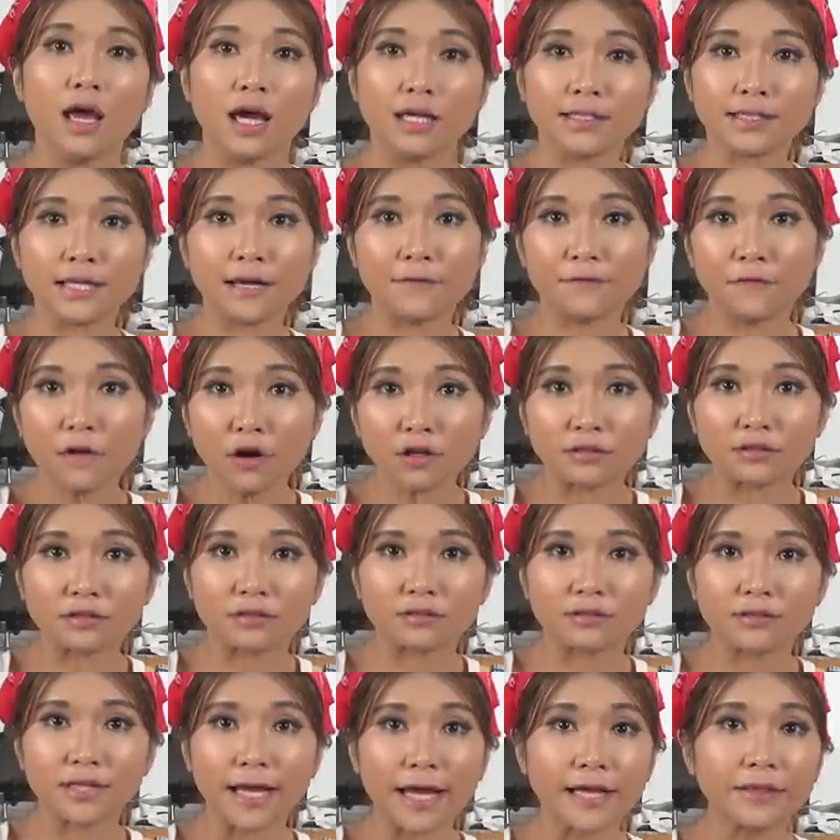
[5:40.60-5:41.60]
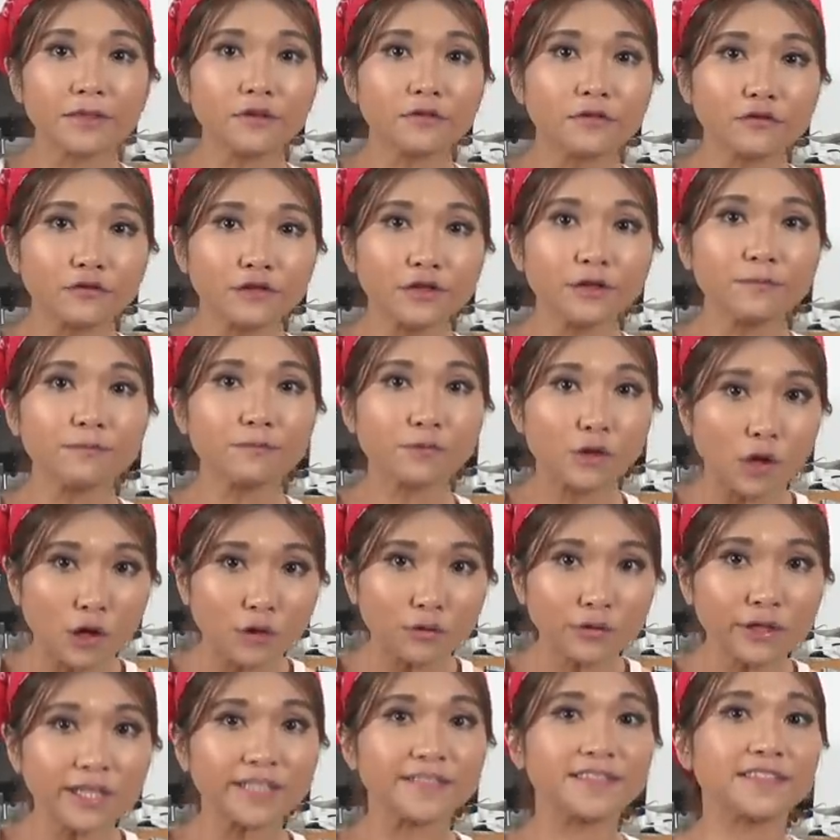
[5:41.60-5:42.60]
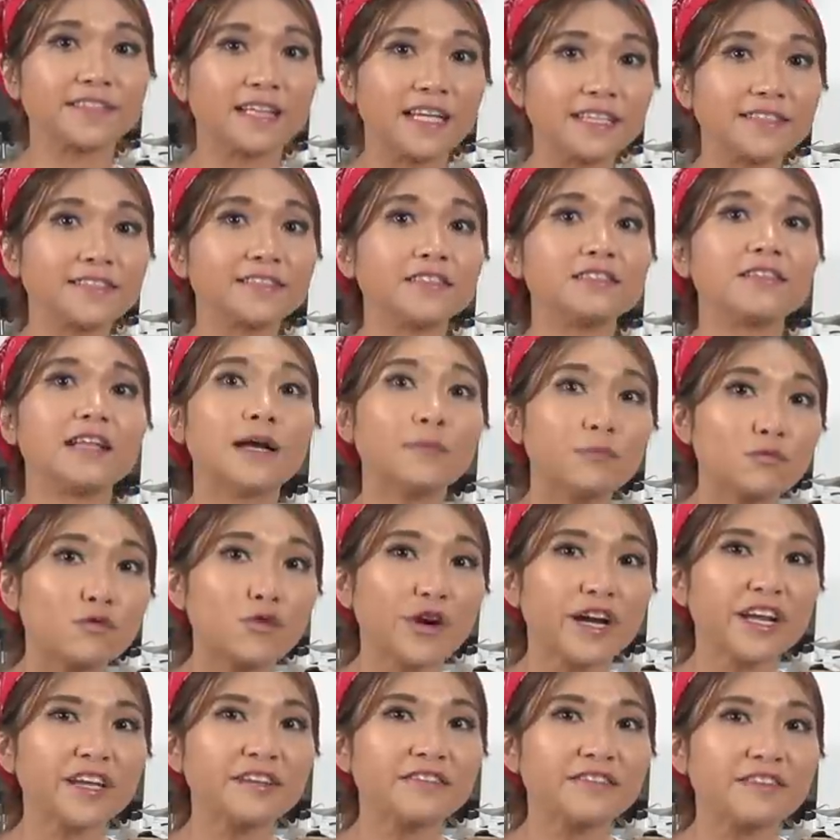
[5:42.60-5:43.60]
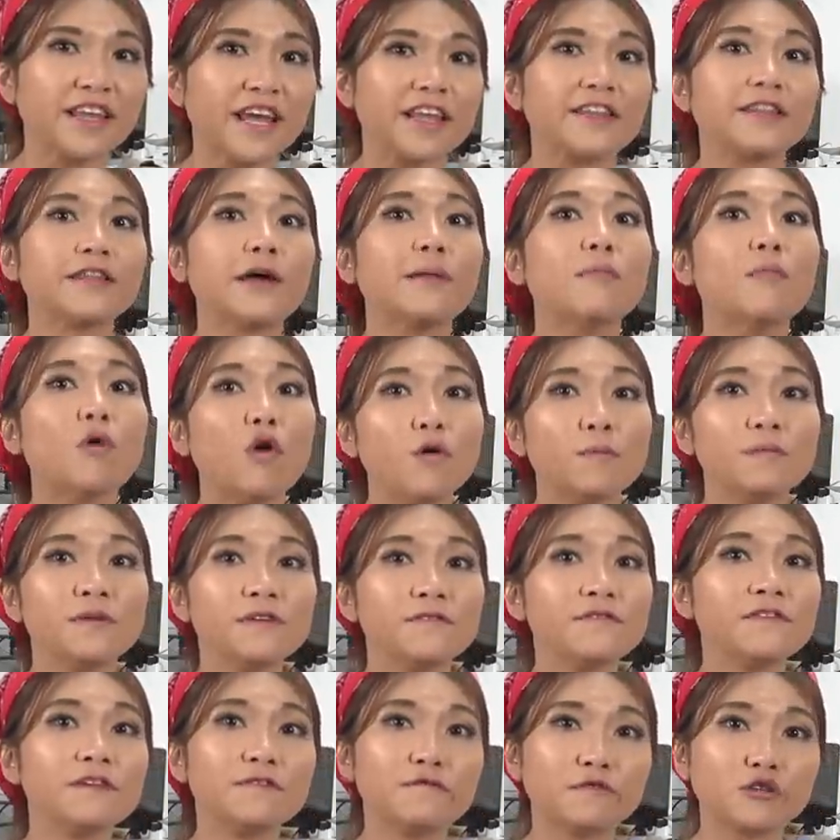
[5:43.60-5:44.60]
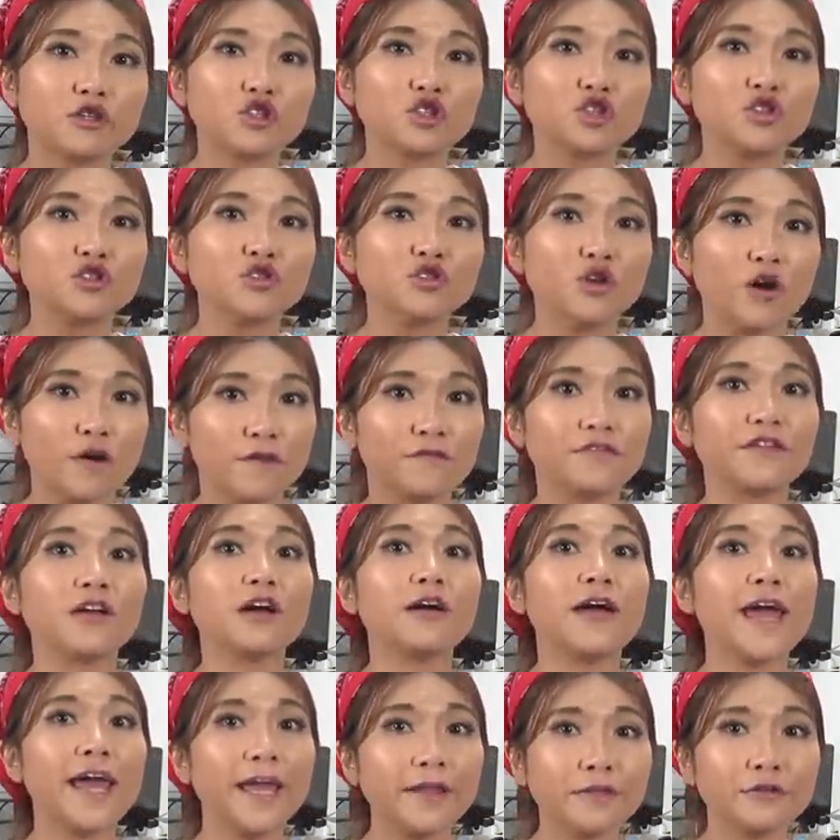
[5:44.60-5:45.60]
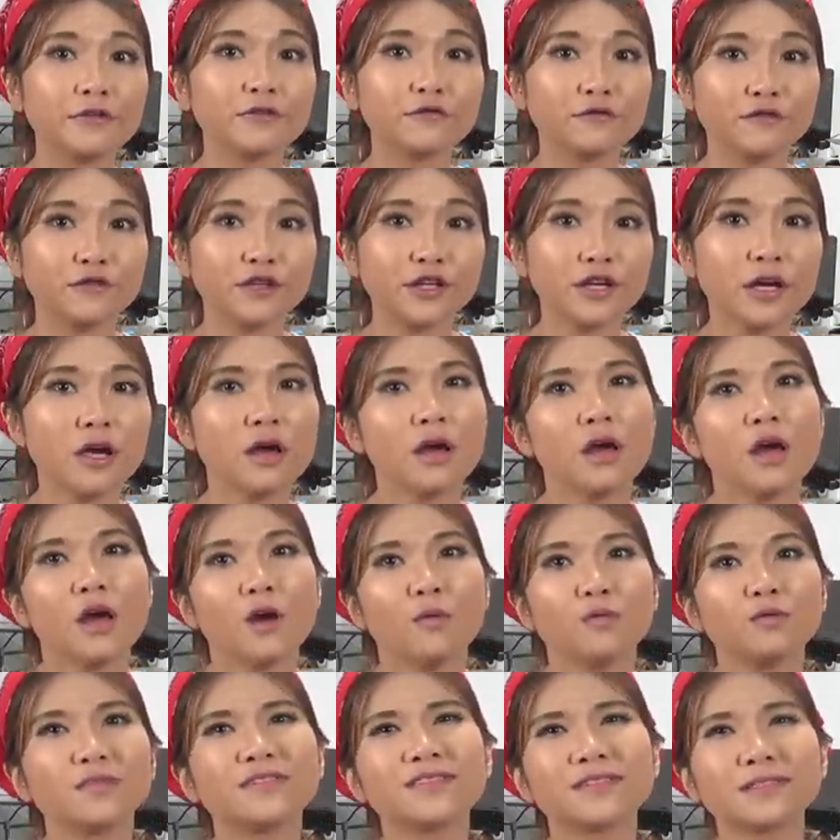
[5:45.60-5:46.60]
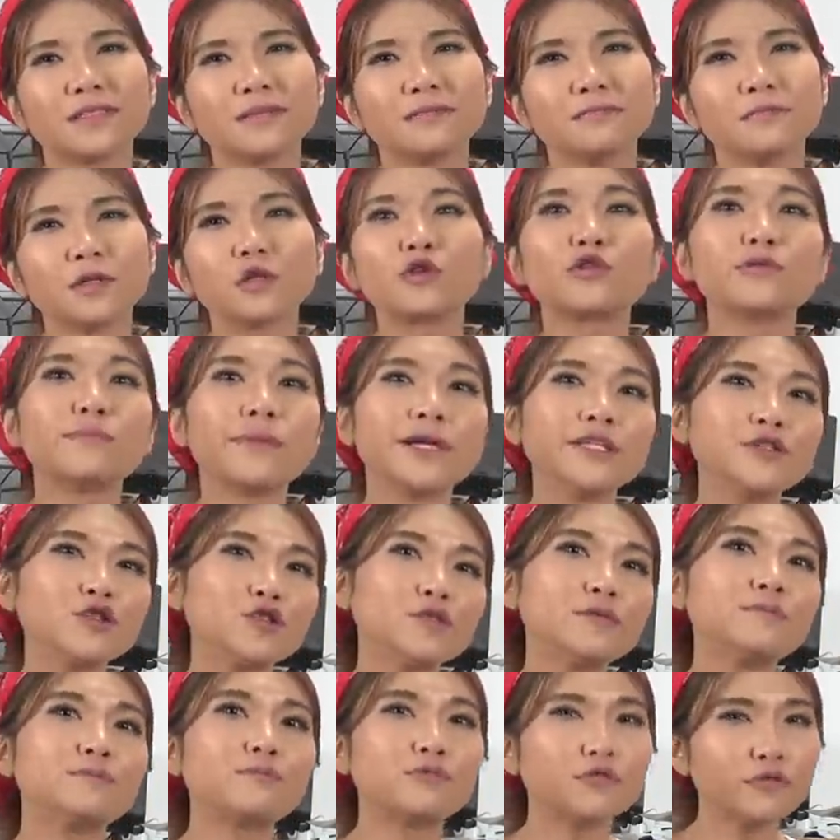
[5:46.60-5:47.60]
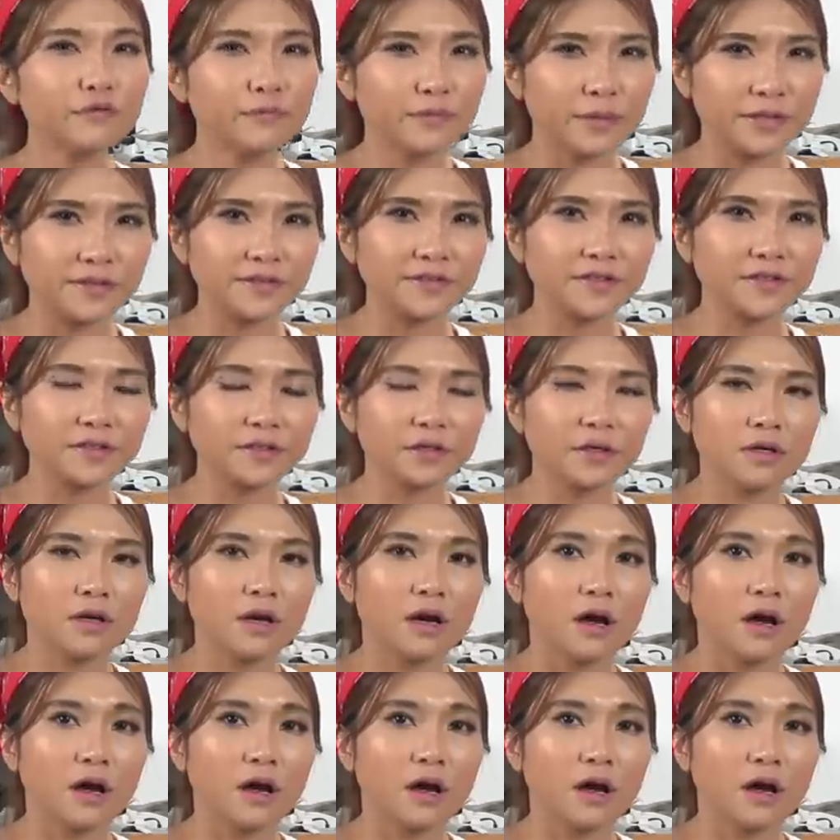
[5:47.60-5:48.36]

As I thought, the Ender Free Pro is less an upgrade than a more beefy version of the Ender Free with some incremental improvements.